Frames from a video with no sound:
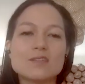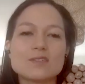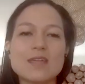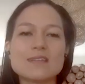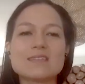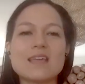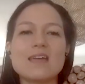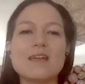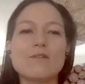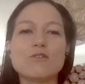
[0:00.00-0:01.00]
So let's
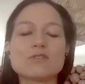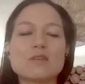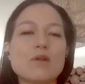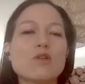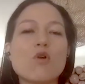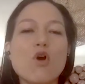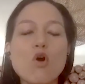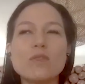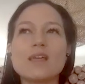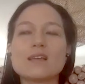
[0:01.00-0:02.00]
say if you're someone who
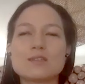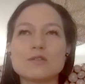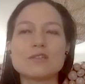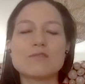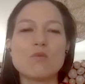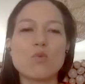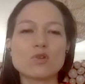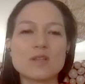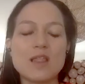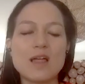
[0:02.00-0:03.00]
only exclusively
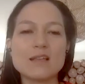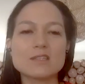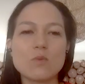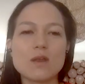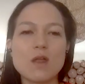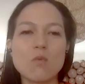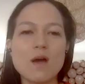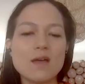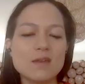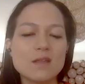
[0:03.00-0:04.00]
works with clients
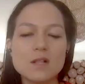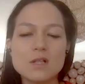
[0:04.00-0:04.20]
one-on-one,